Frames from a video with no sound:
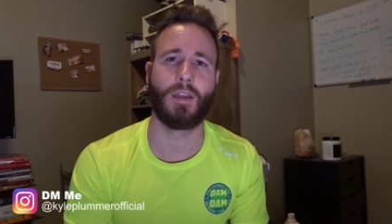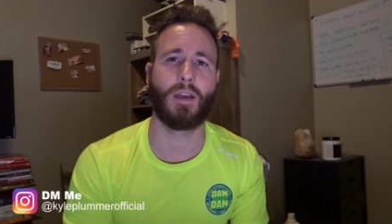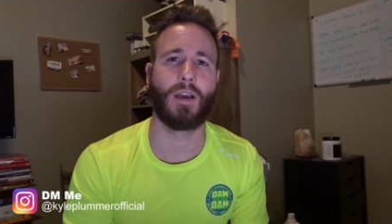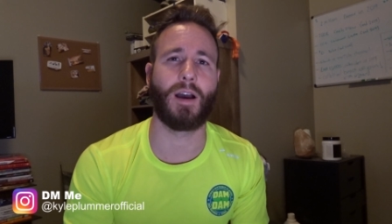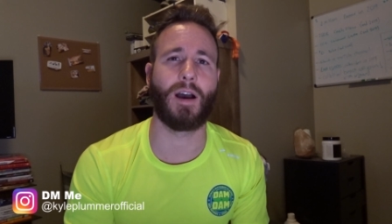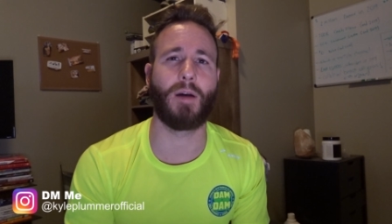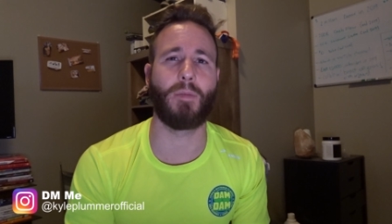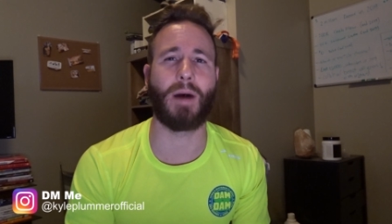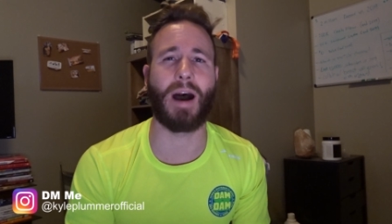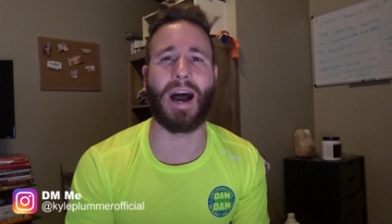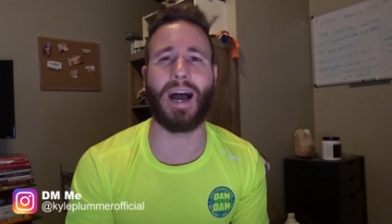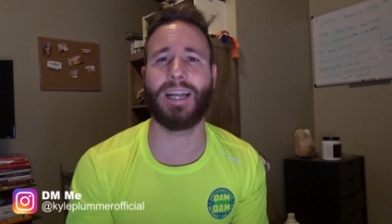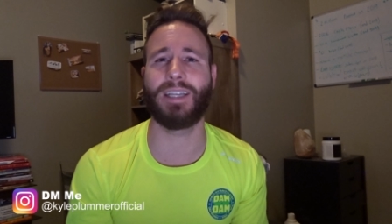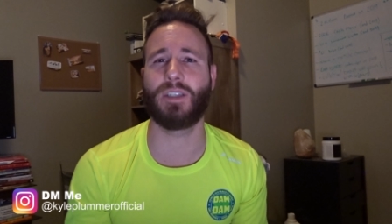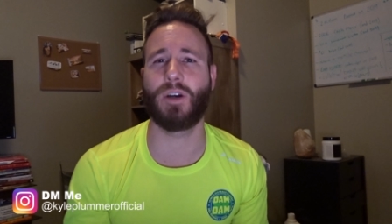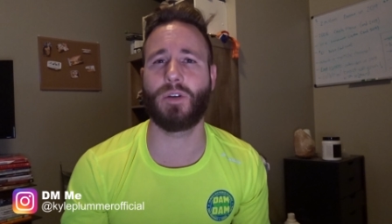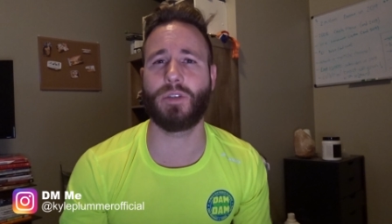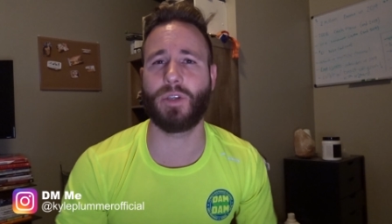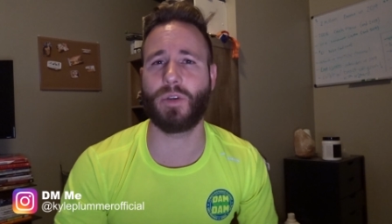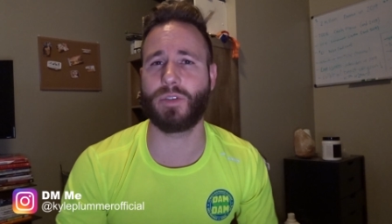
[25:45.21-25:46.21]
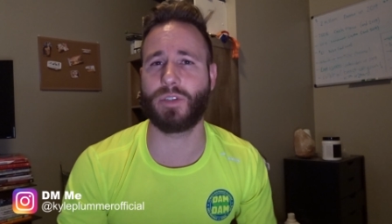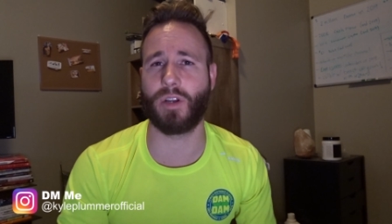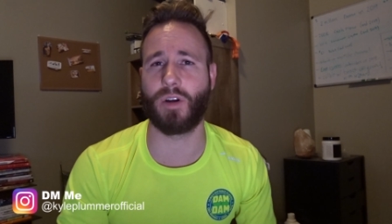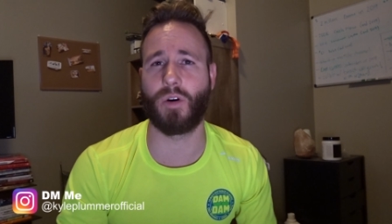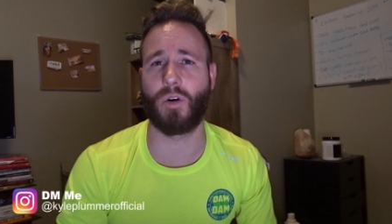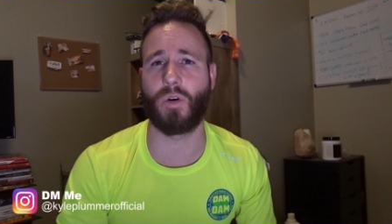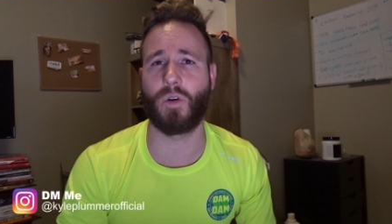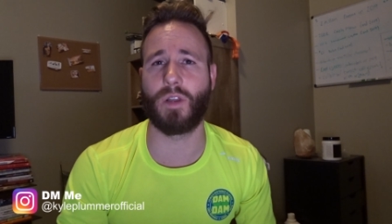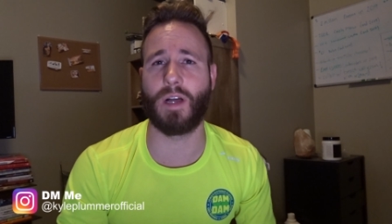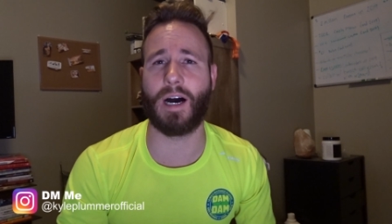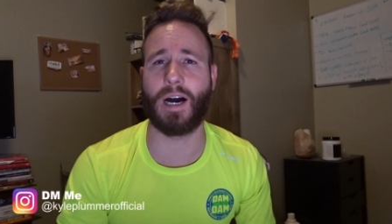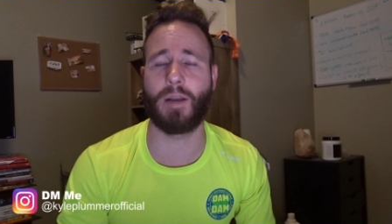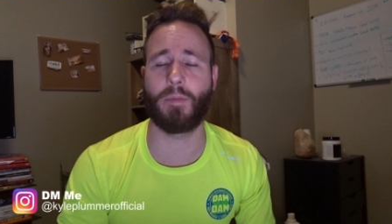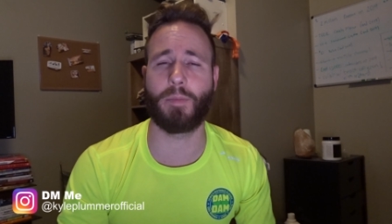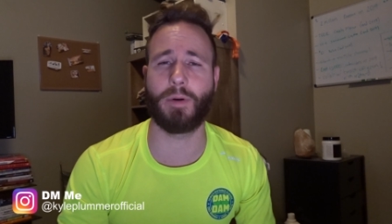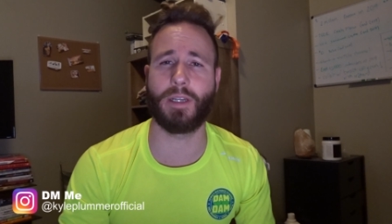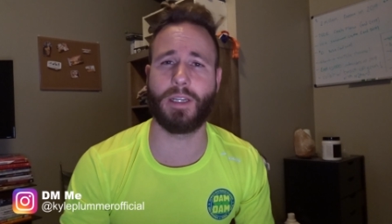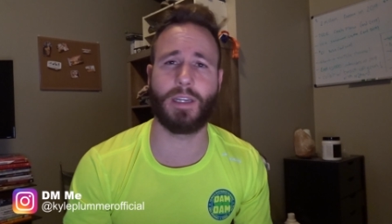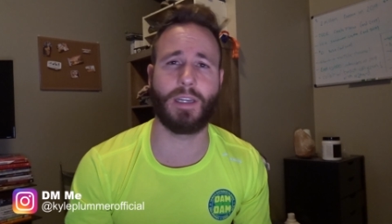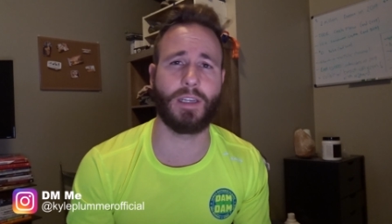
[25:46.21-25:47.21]
I don't use it a whole lot,
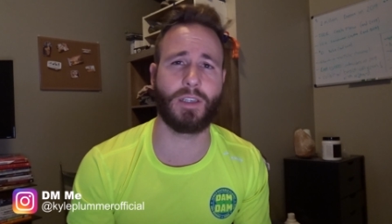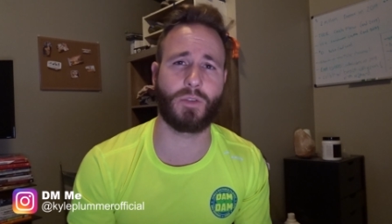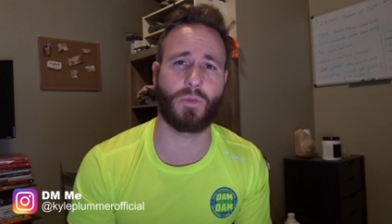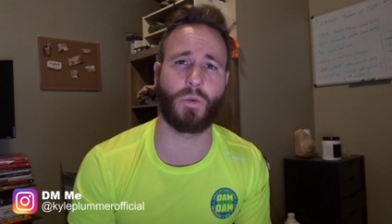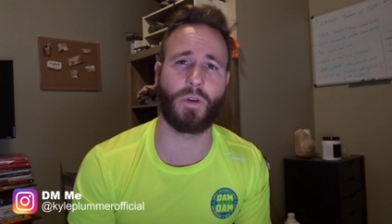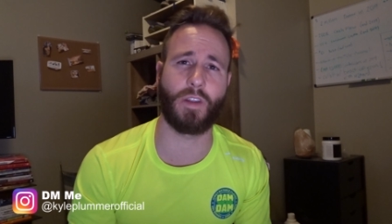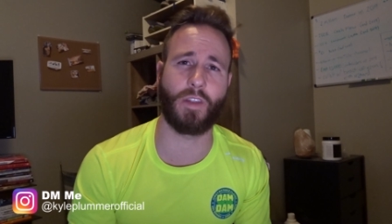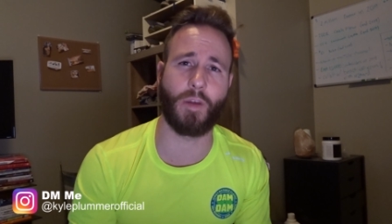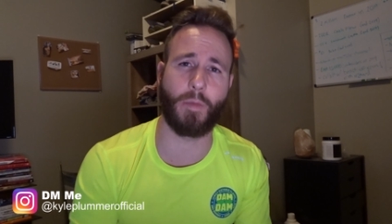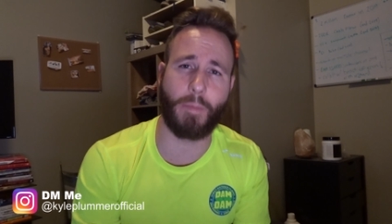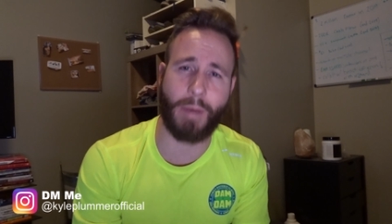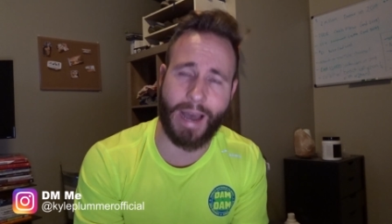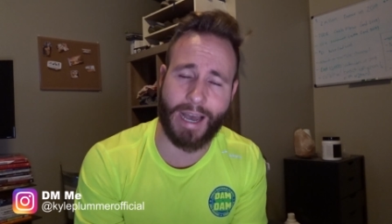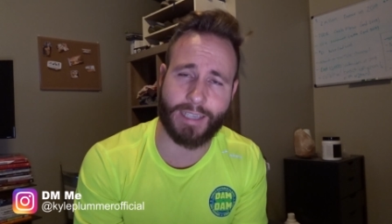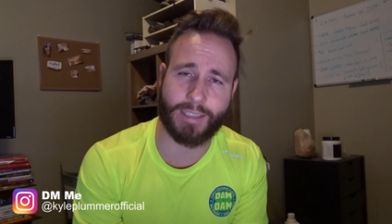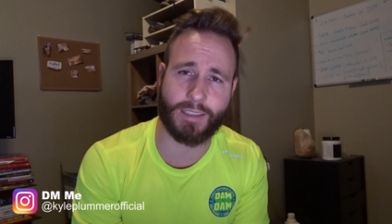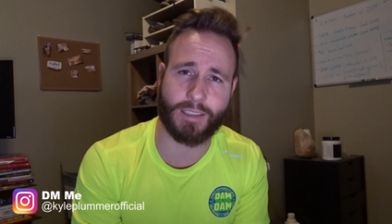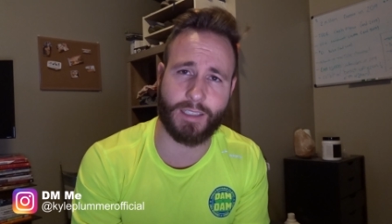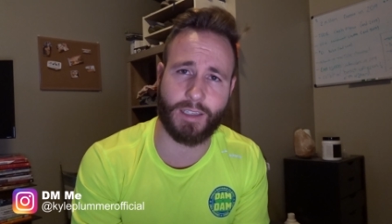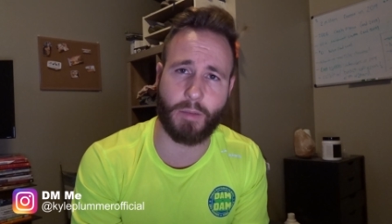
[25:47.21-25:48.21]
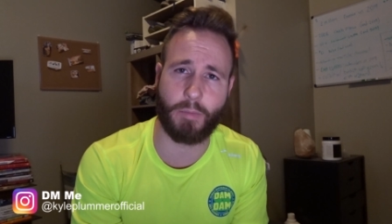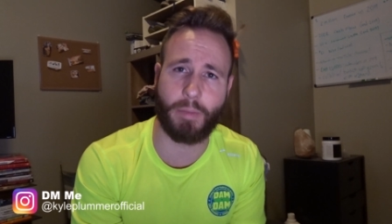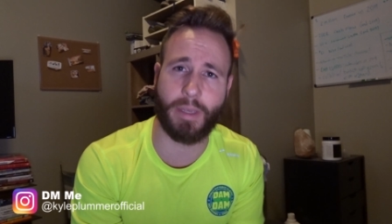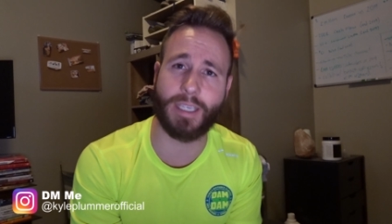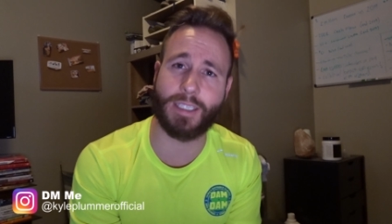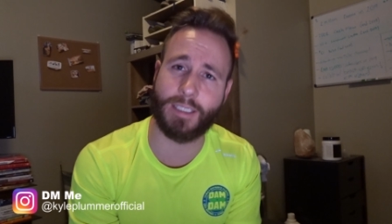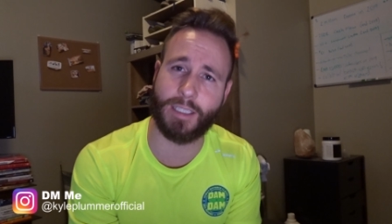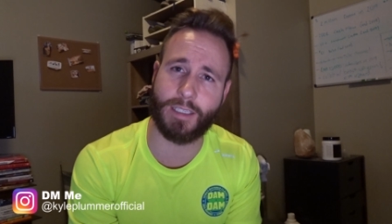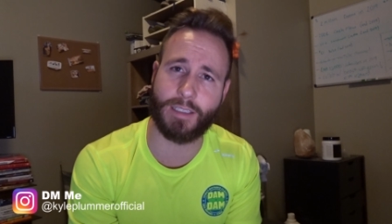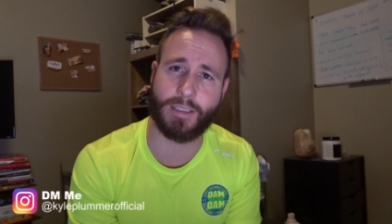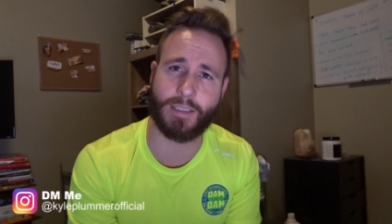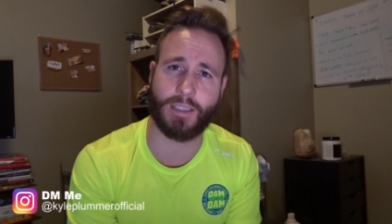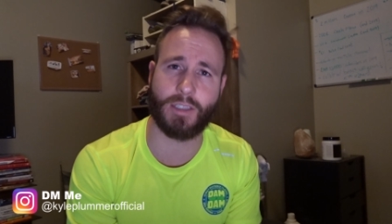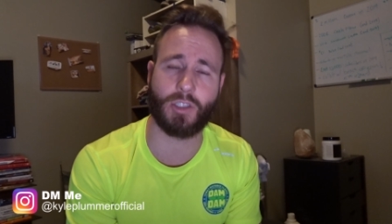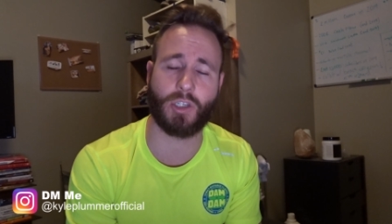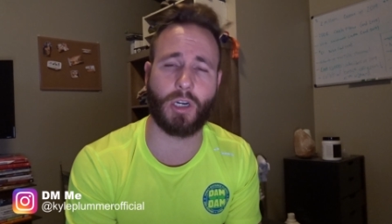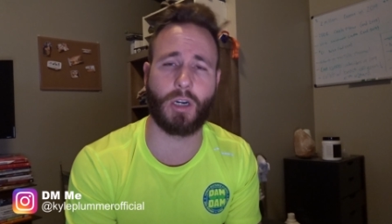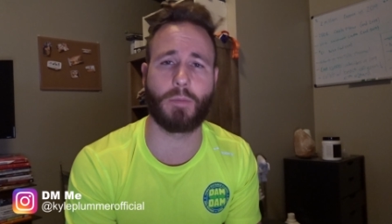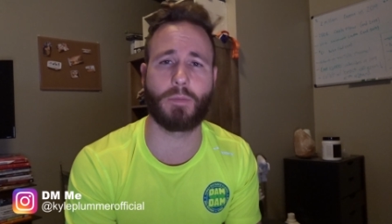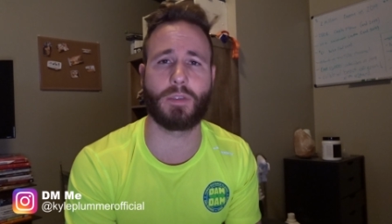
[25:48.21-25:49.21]
but it is one of the best in the business in
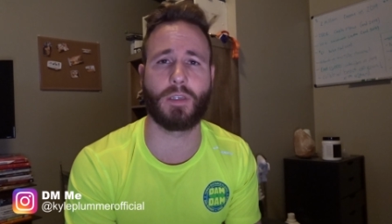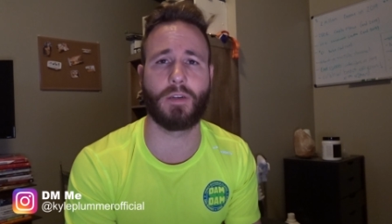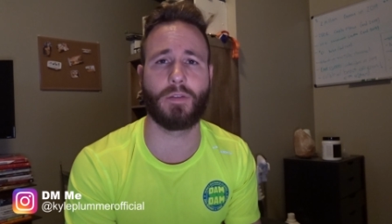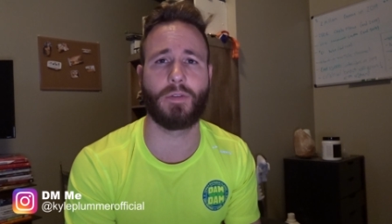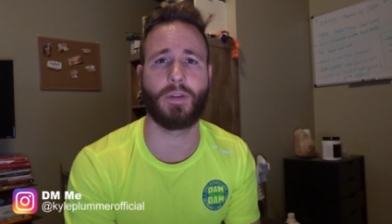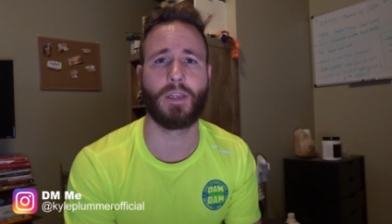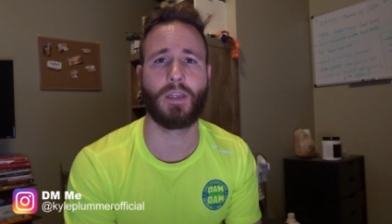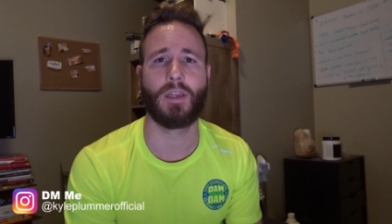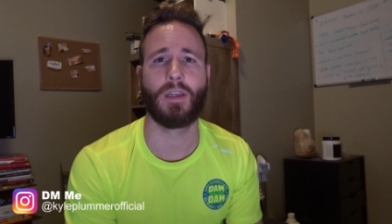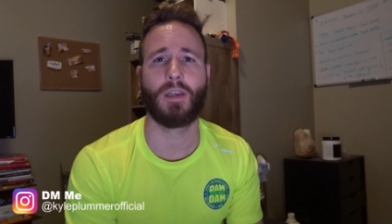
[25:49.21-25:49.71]
terms of